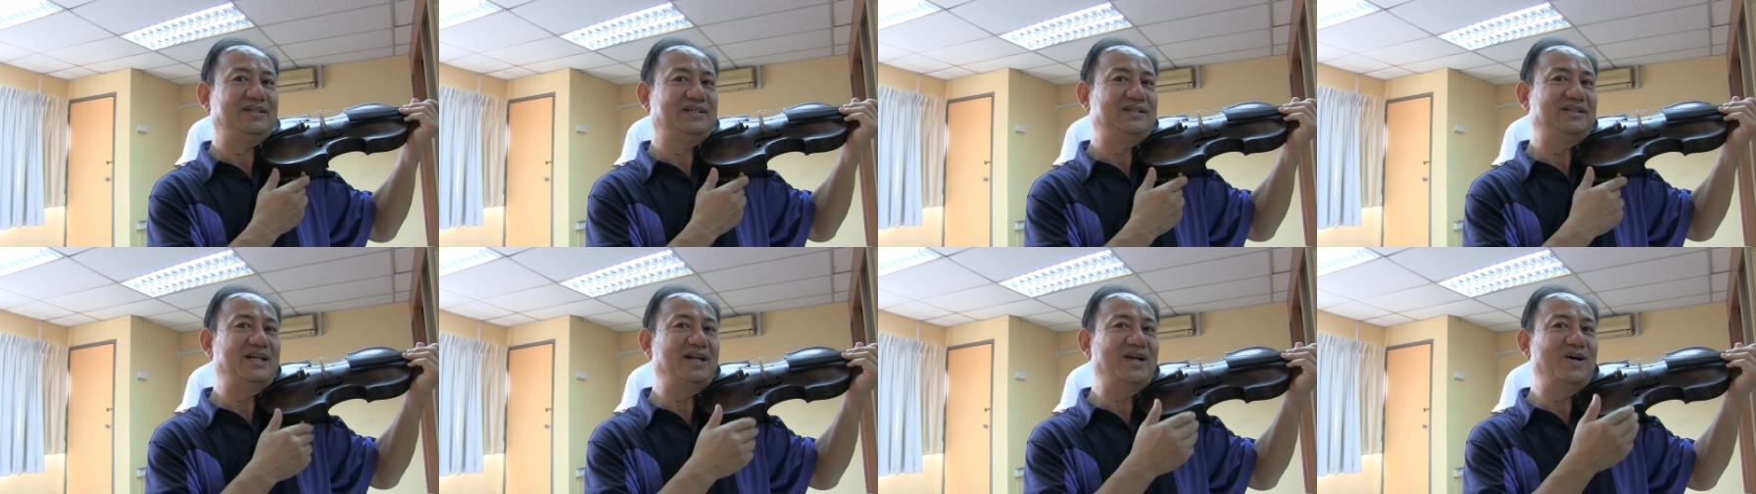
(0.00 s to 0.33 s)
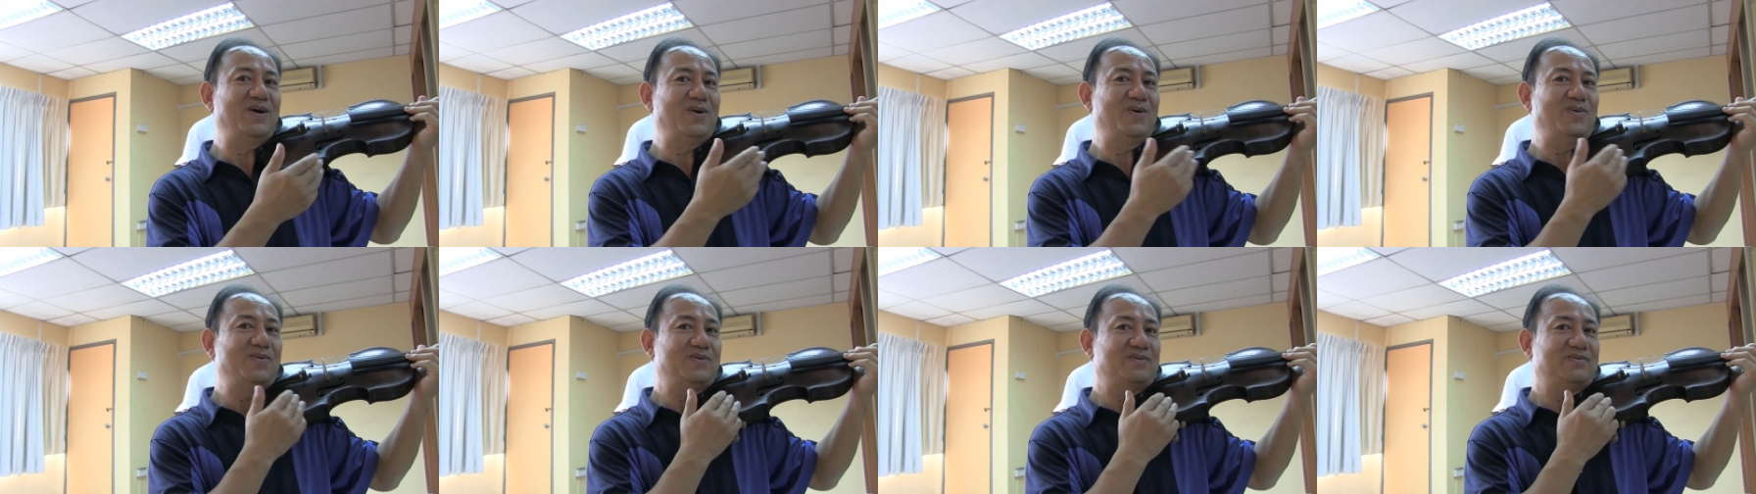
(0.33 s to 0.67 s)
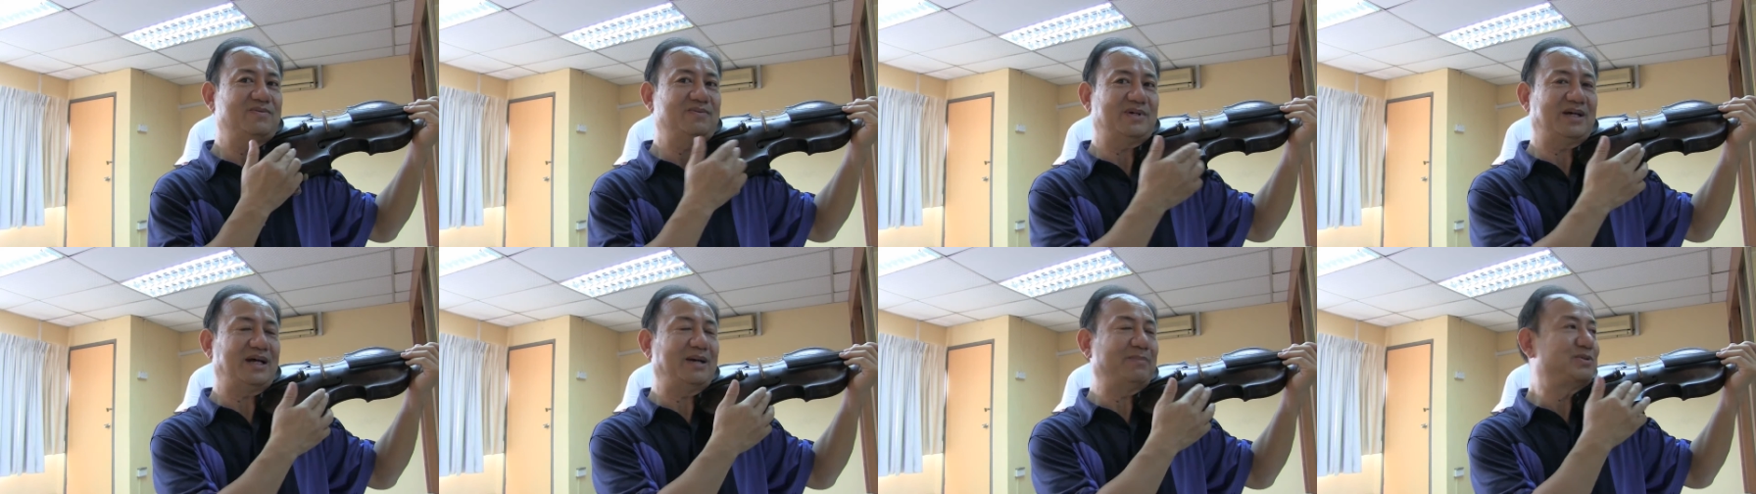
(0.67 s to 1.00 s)
no,
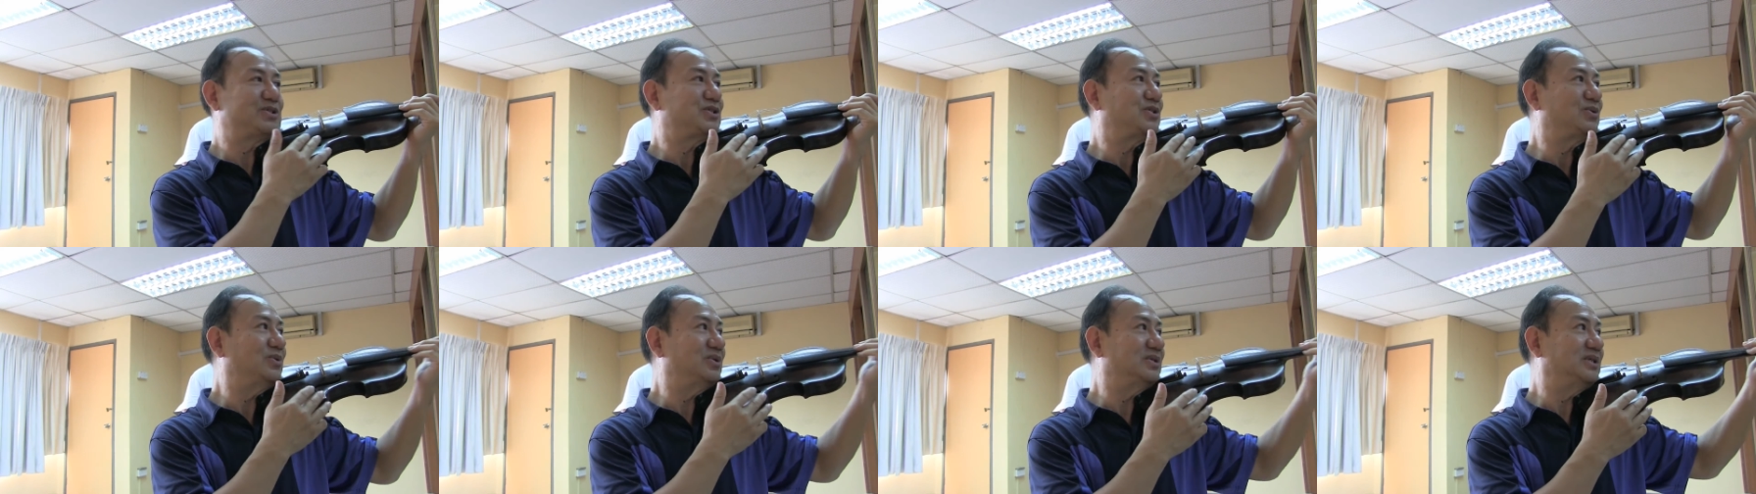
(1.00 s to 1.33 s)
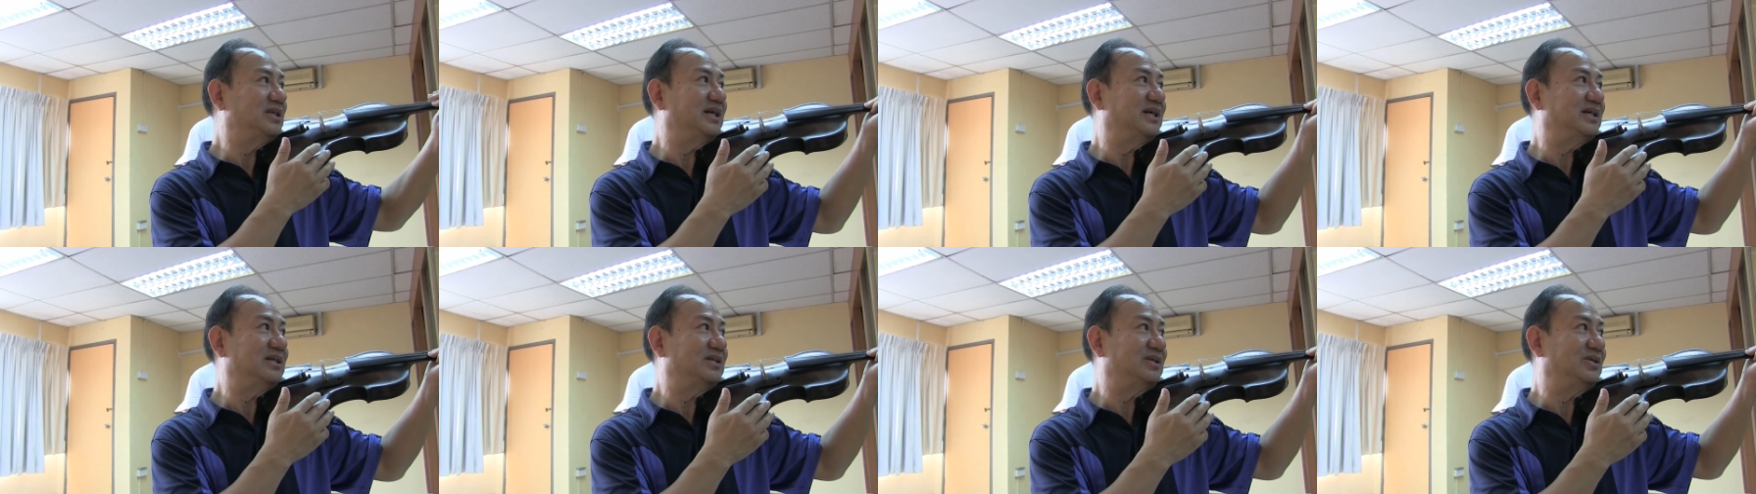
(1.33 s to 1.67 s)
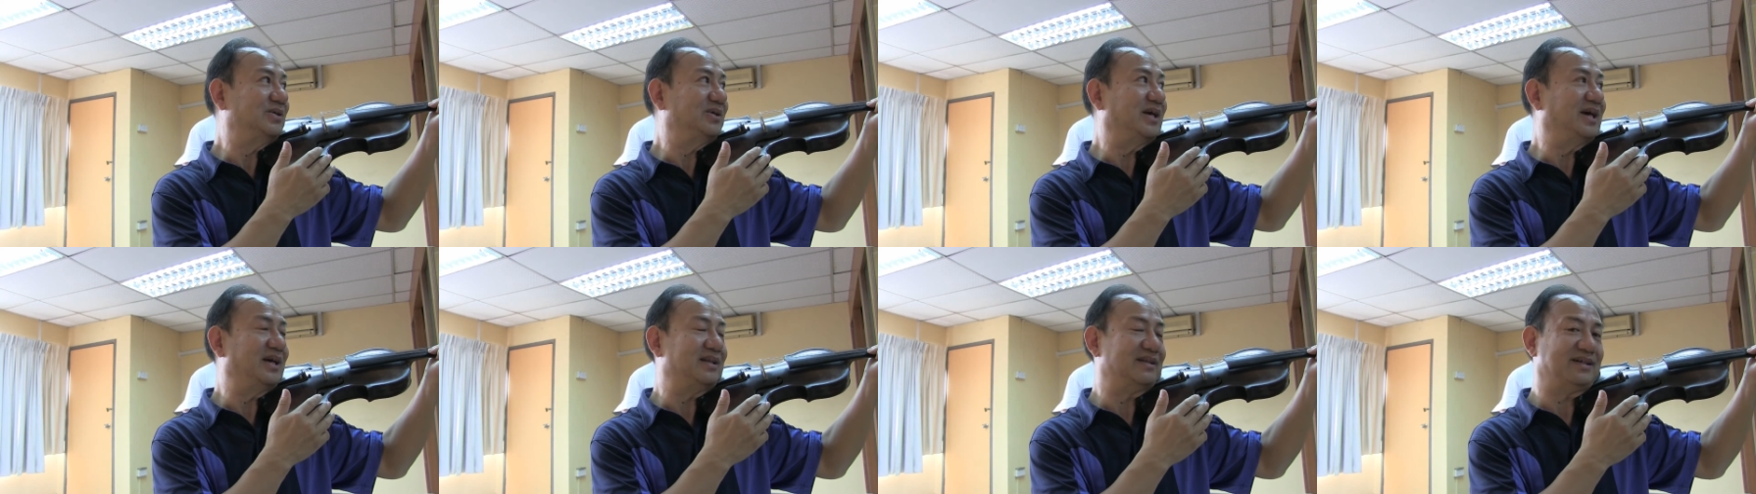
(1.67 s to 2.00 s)
absolutely
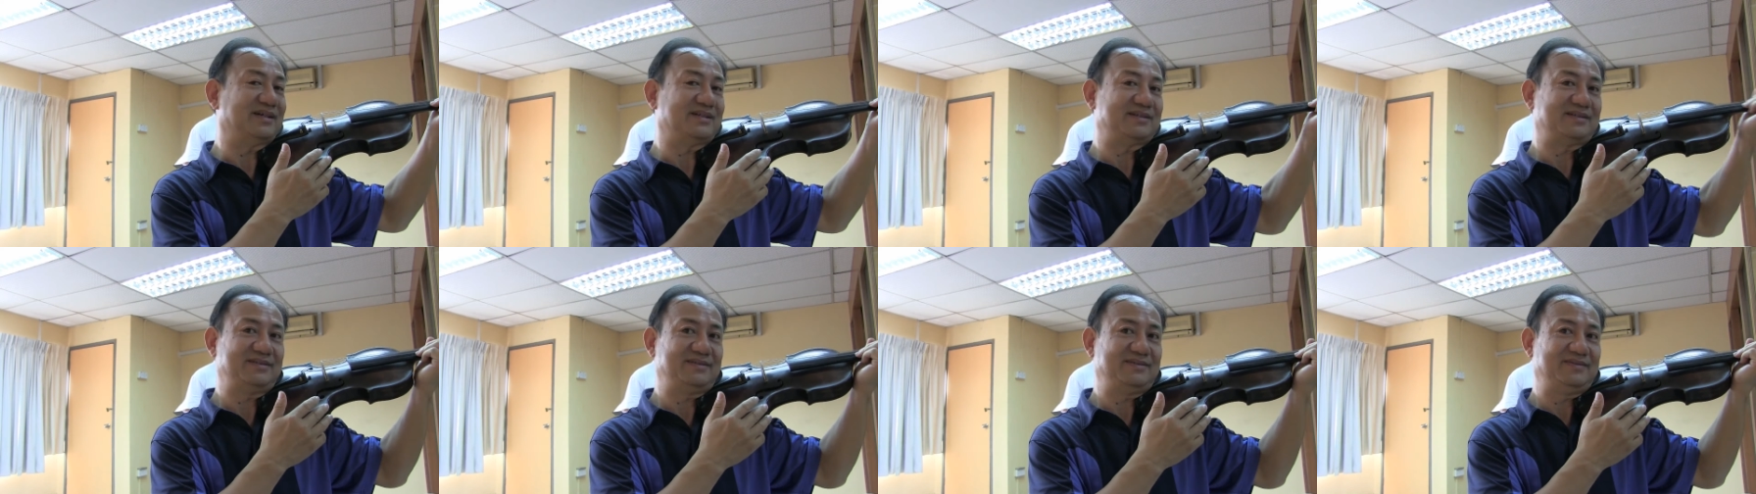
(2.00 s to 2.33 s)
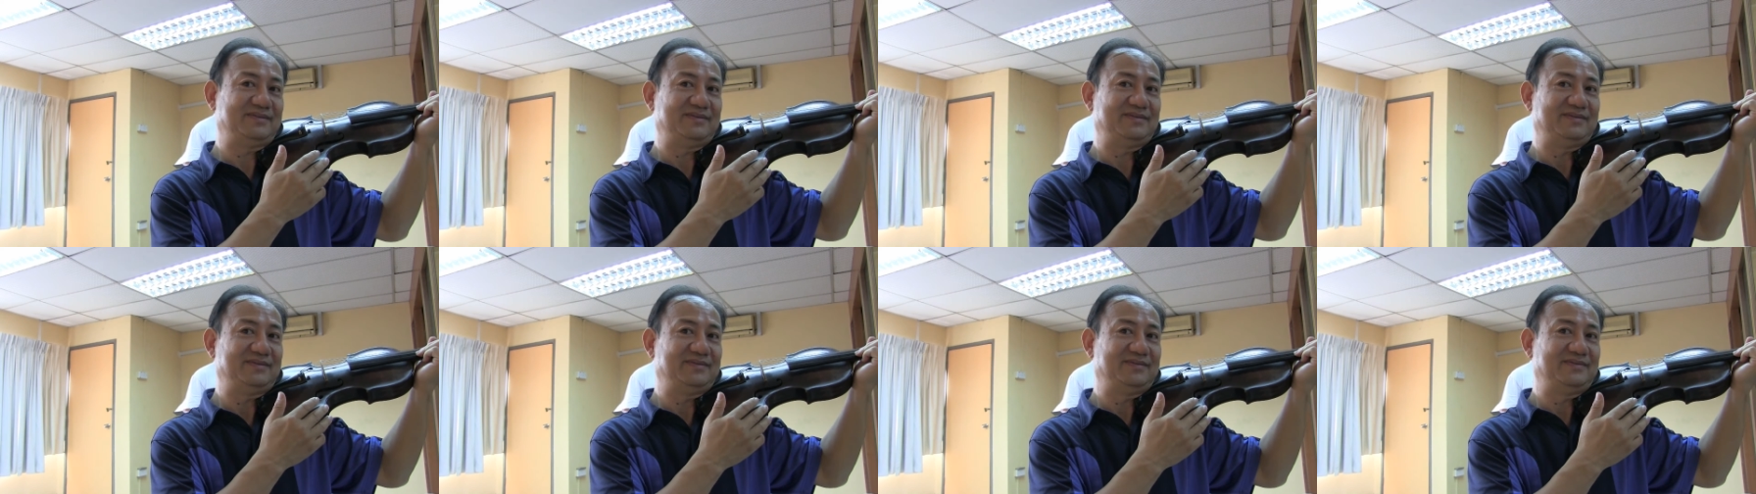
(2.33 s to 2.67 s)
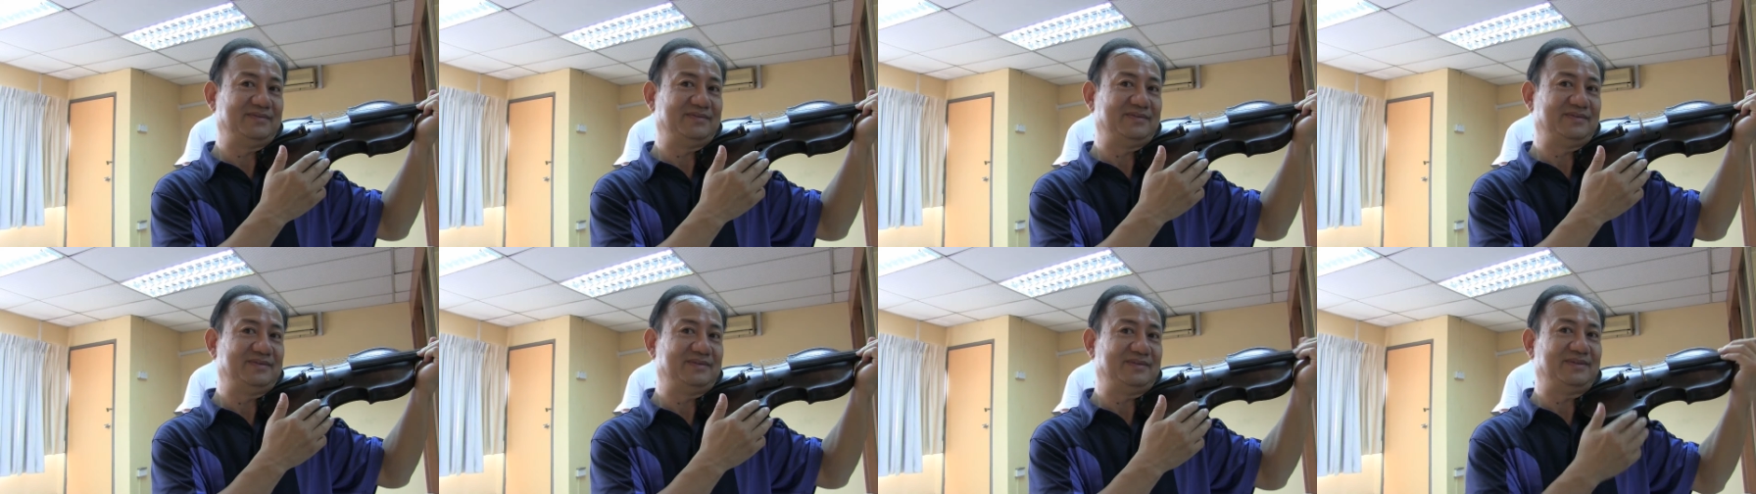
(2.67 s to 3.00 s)
together,
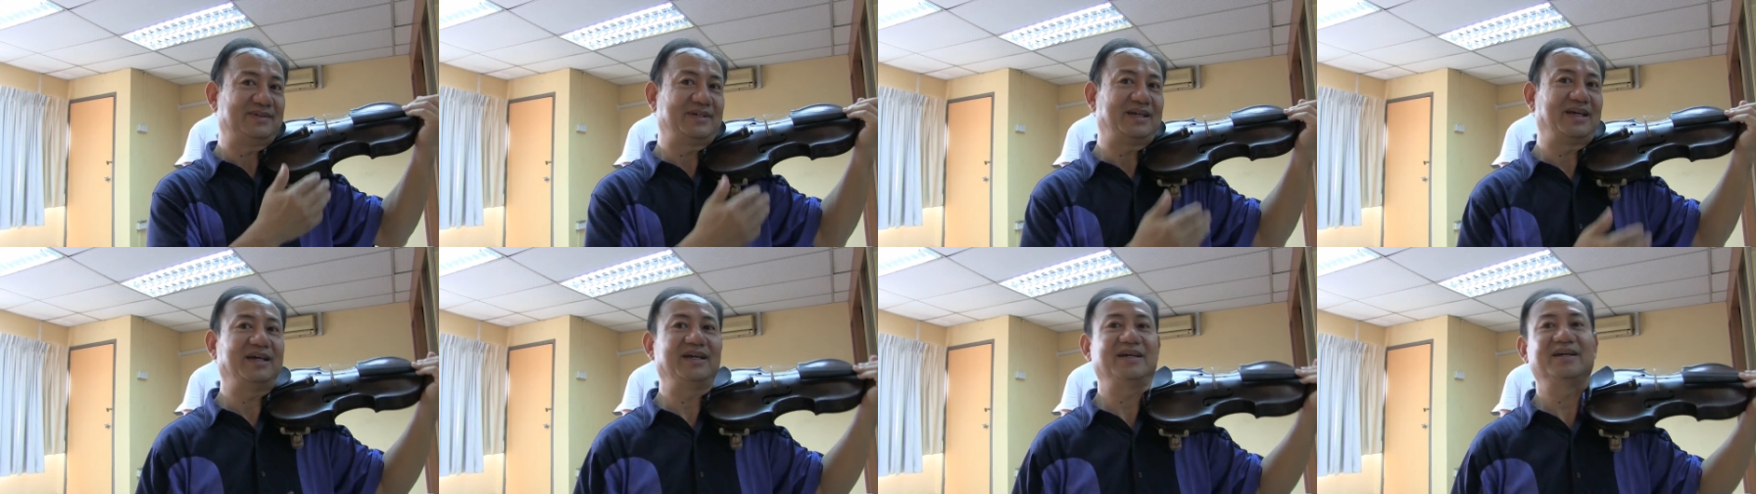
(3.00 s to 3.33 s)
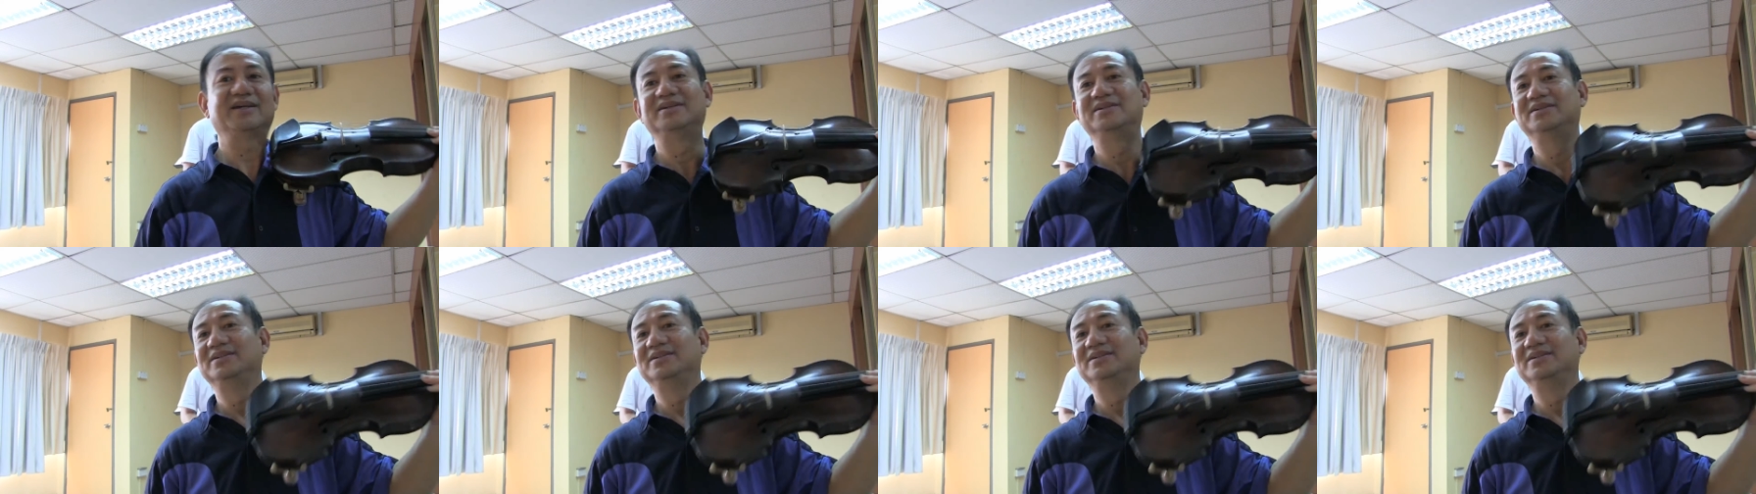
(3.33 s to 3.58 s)
okay?